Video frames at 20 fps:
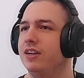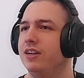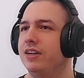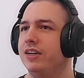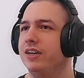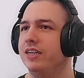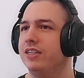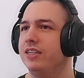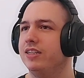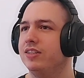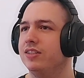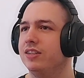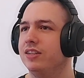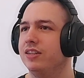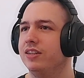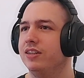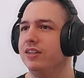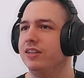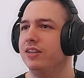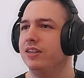Alright.
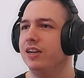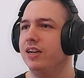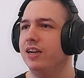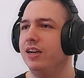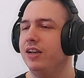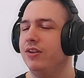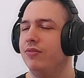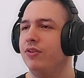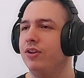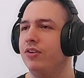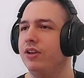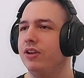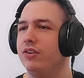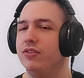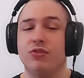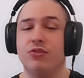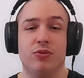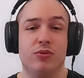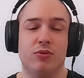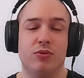I have no idea how
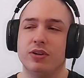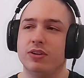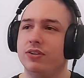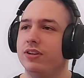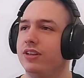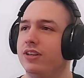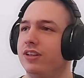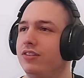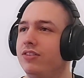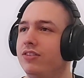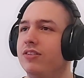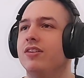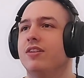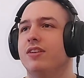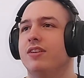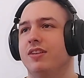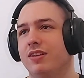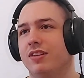strong what good is.